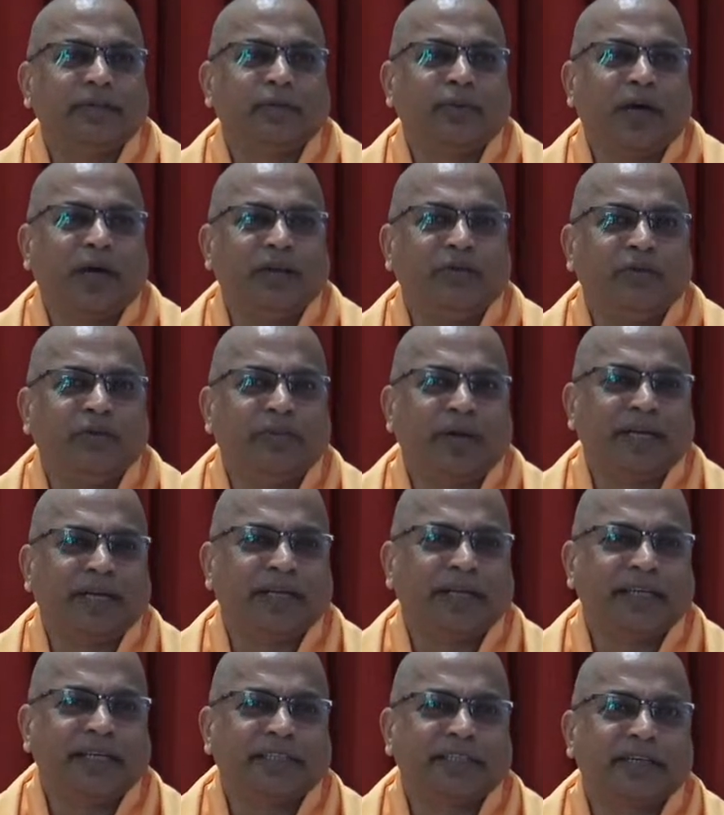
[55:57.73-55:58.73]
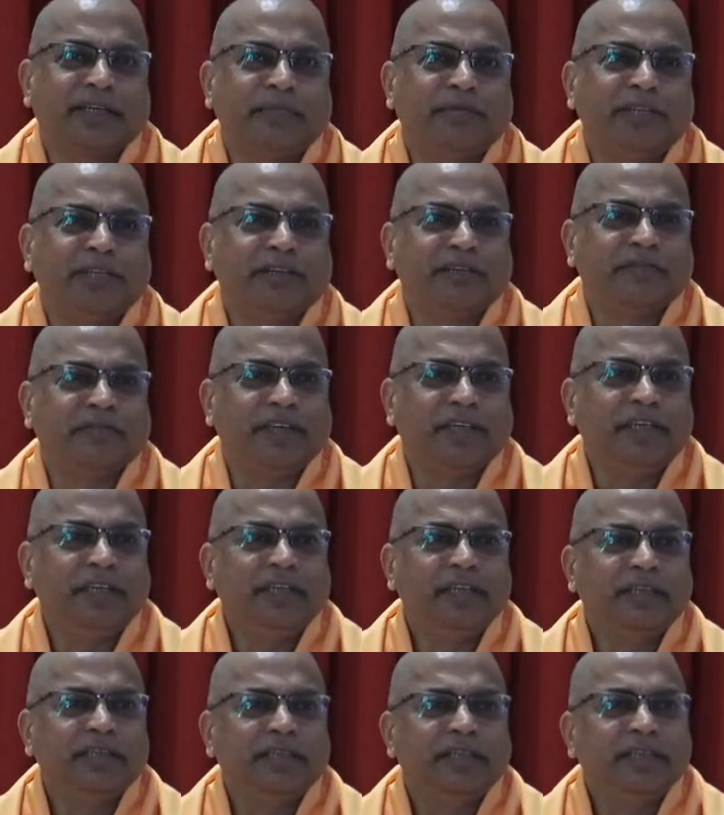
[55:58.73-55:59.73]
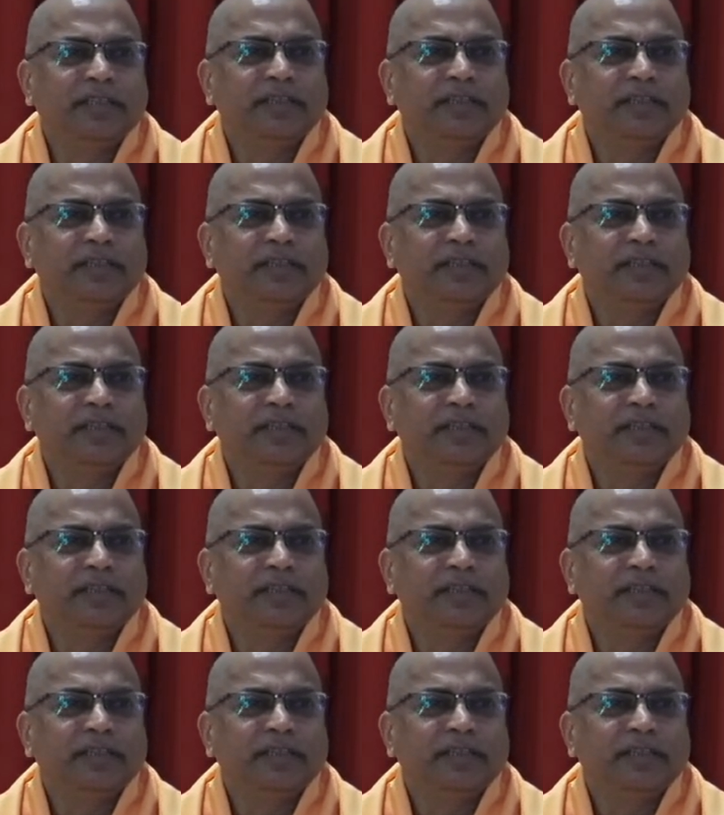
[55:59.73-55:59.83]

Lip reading: while we might get something very